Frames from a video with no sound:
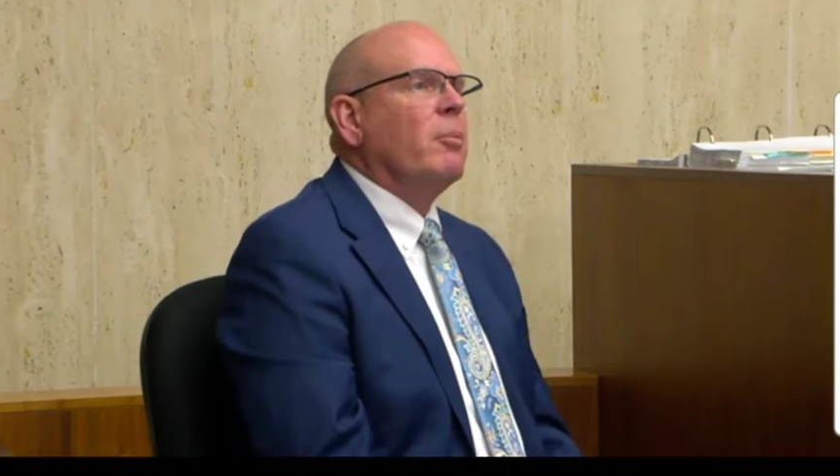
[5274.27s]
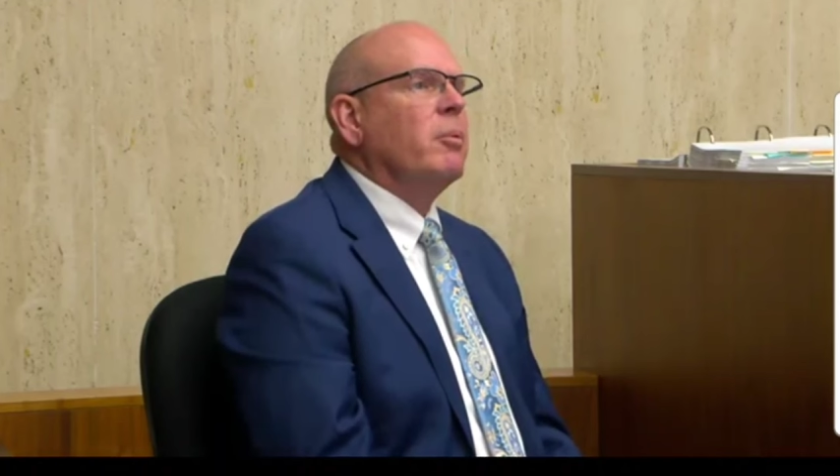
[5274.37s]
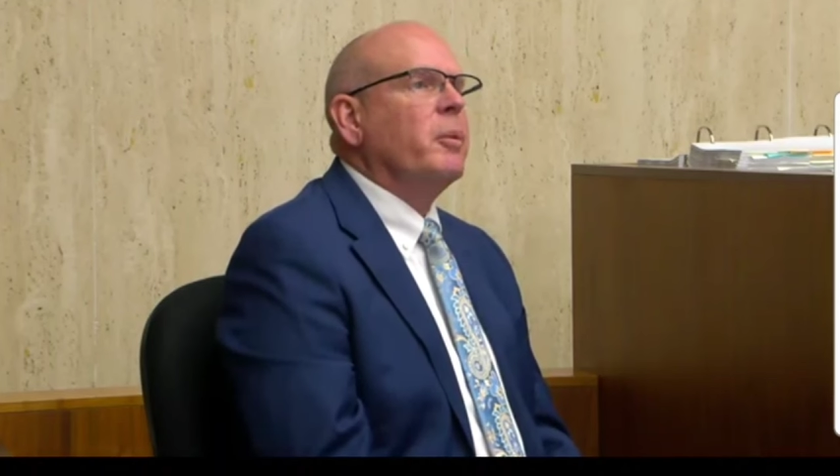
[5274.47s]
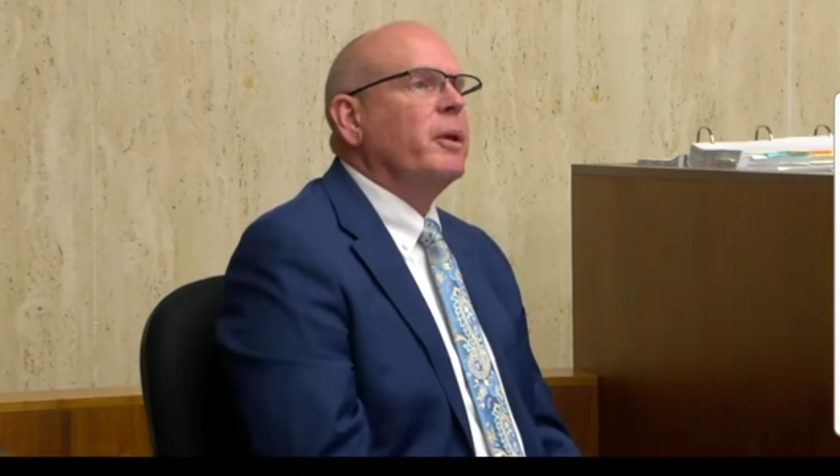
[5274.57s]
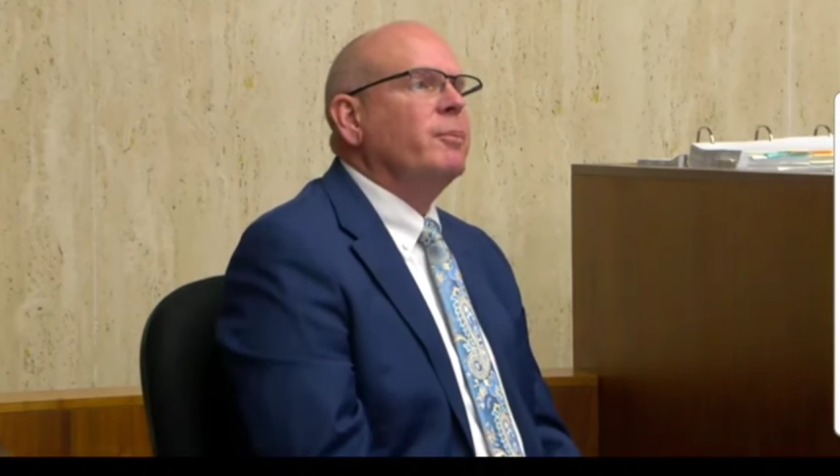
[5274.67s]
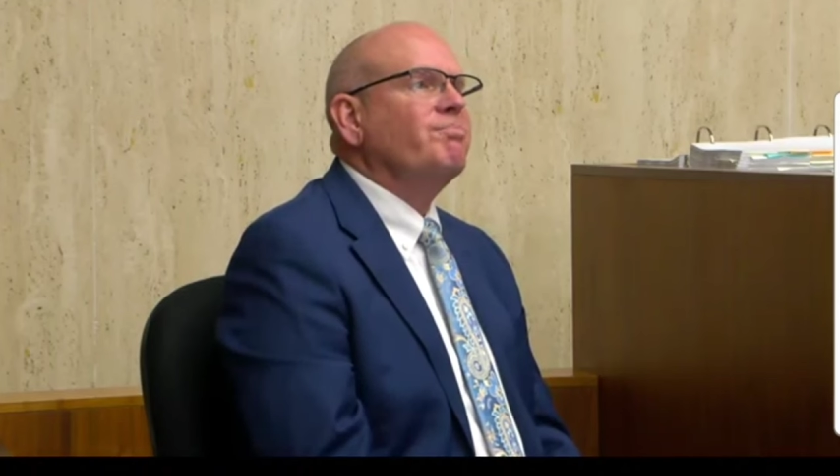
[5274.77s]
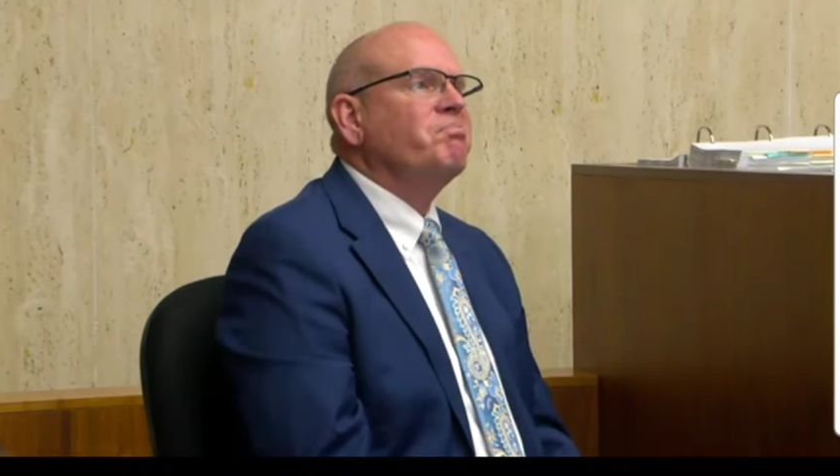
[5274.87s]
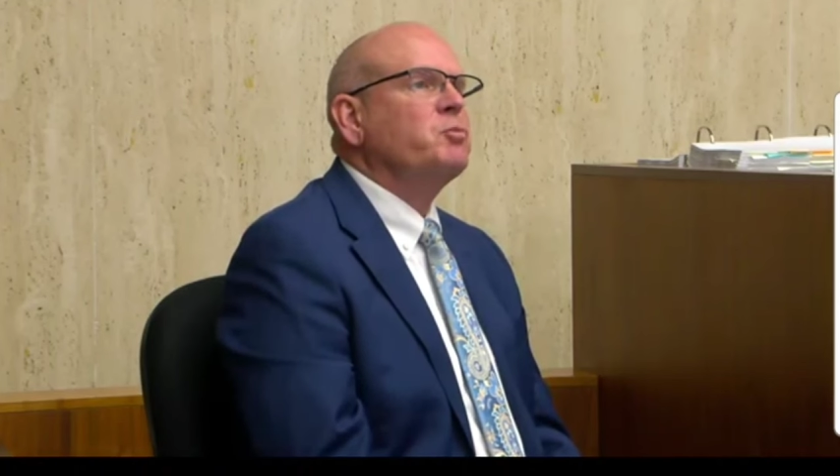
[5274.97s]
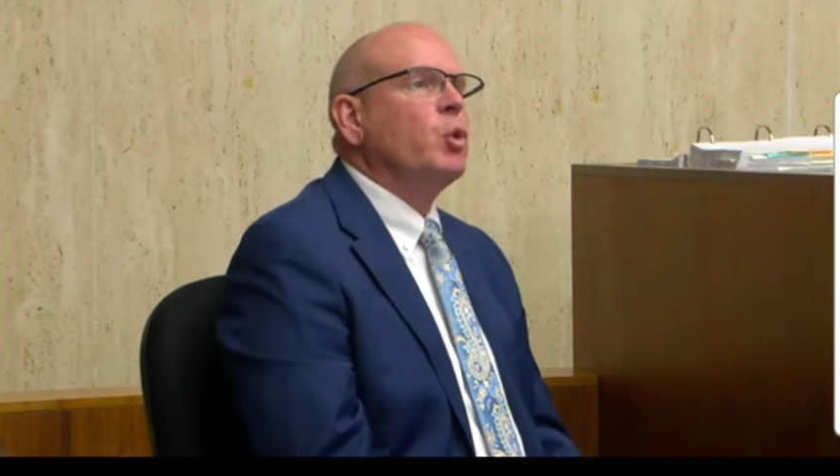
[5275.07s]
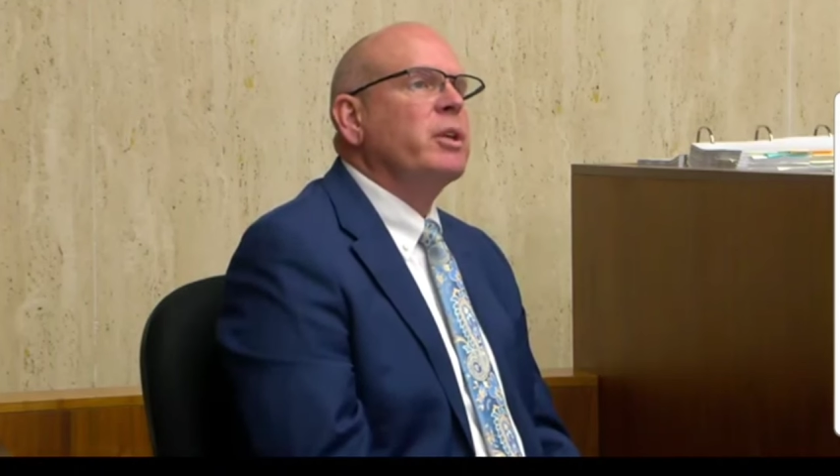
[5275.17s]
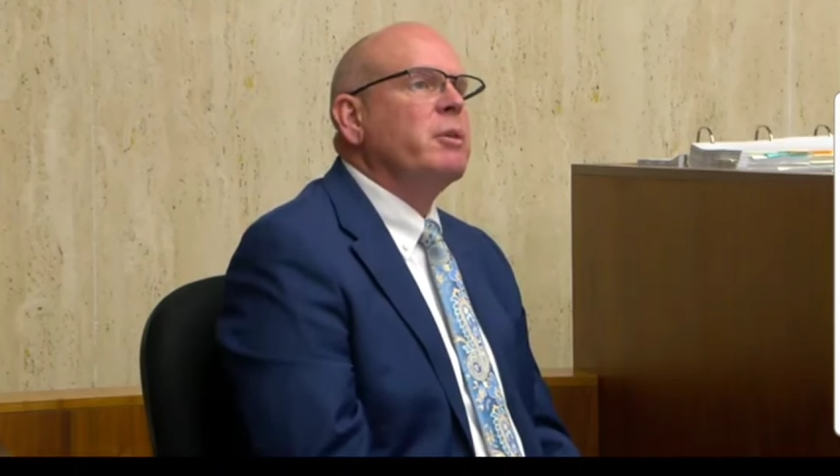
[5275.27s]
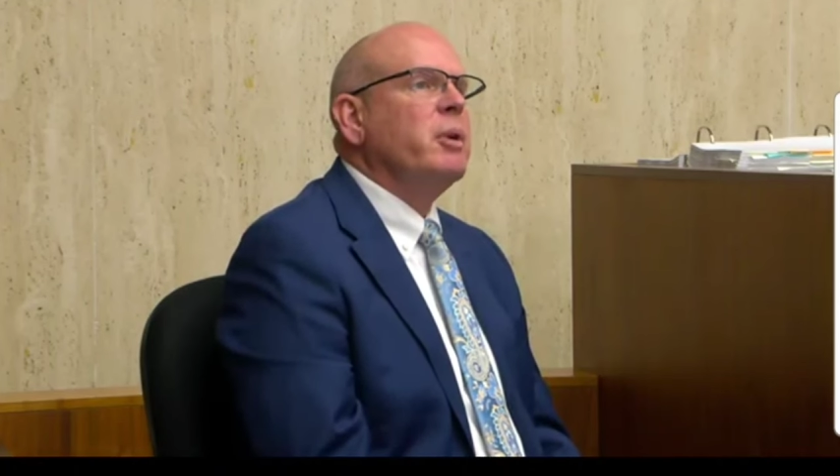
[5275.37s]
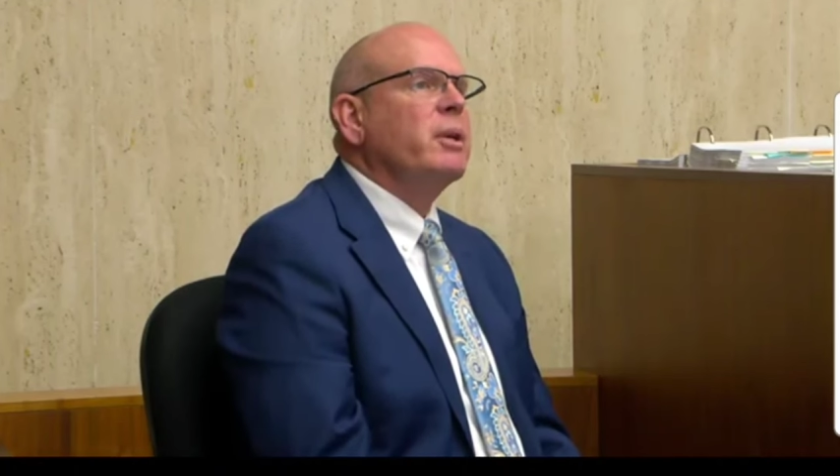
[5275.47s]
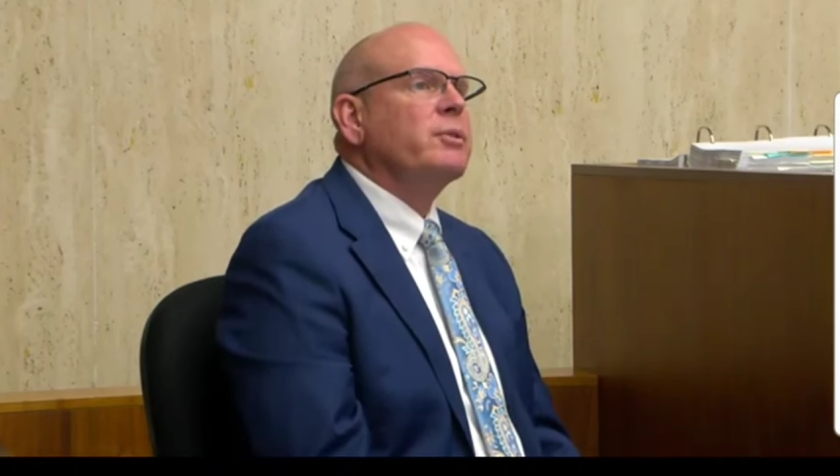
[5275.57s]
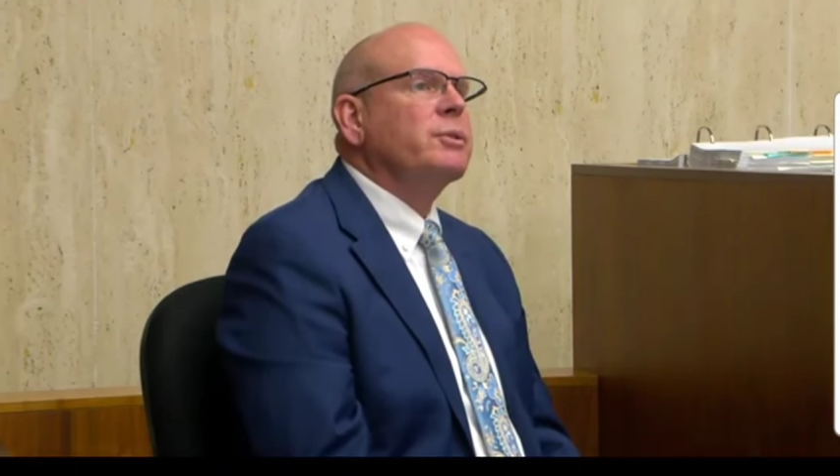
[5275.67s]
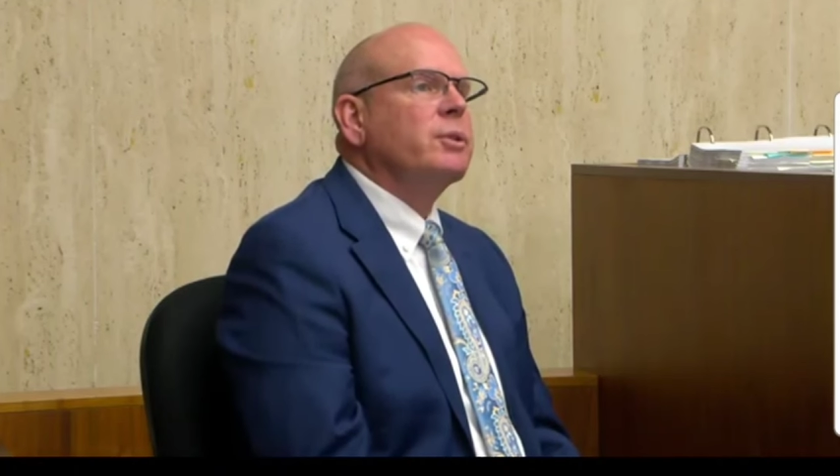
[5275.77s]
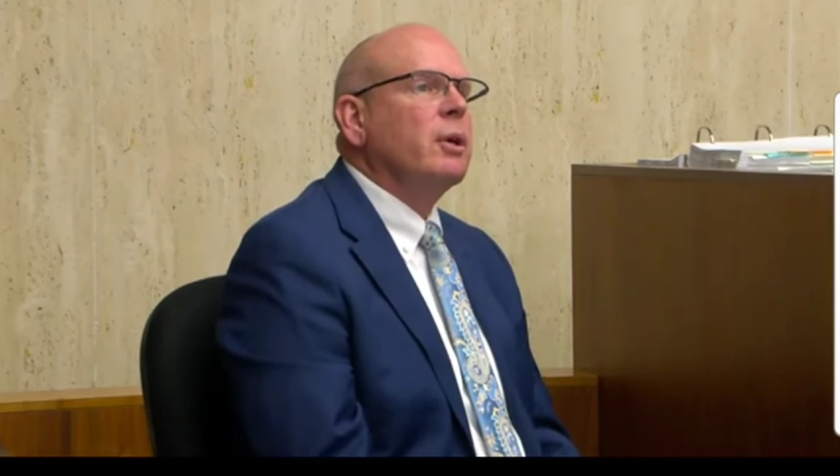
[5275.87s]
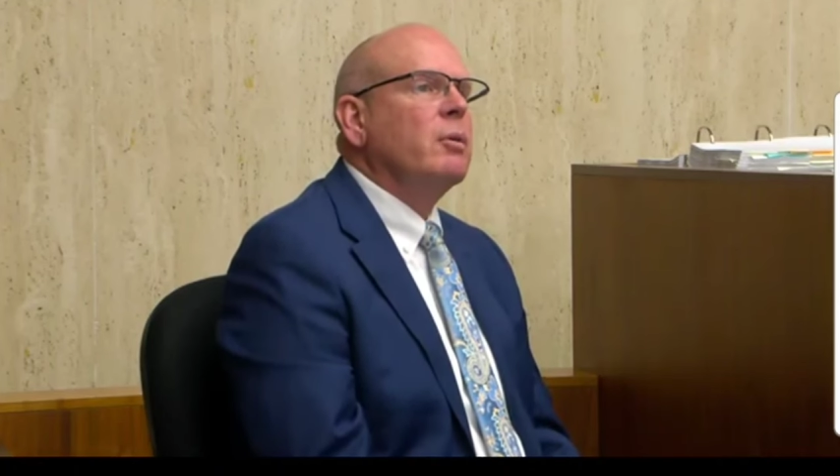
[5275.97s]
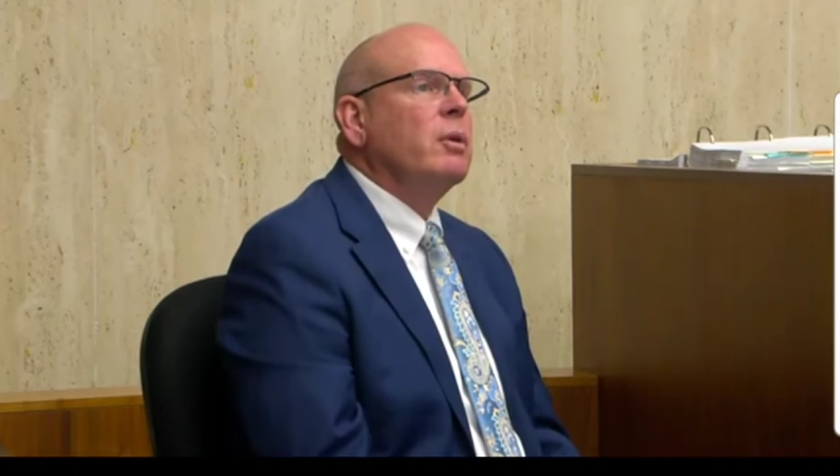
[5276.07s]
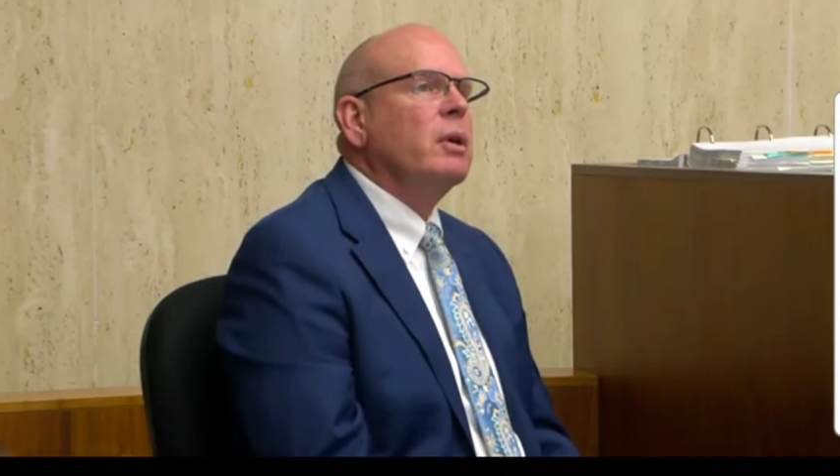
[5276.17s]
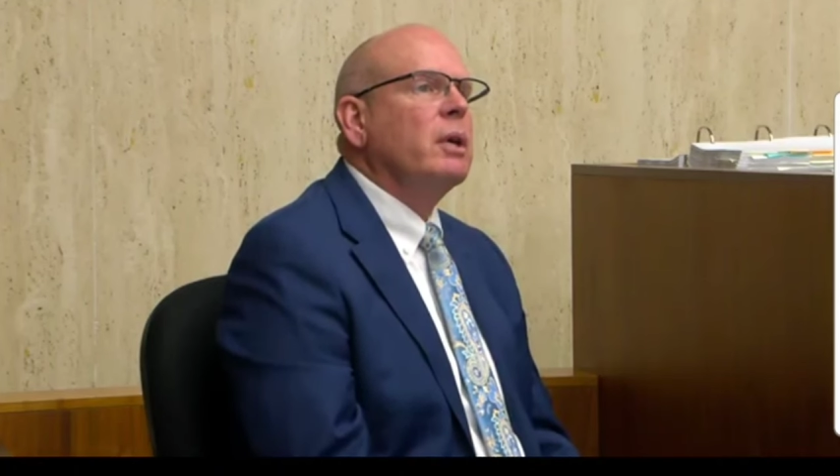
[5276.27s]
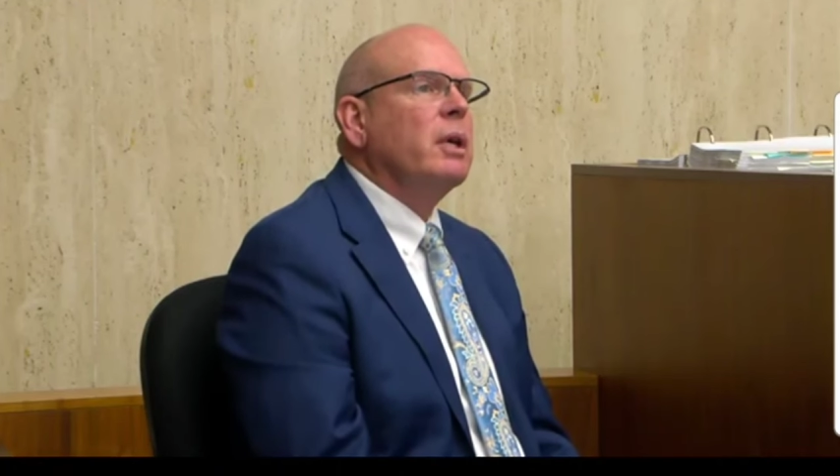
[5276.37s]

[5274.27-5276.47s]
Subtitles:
Probably 20 minutes or so.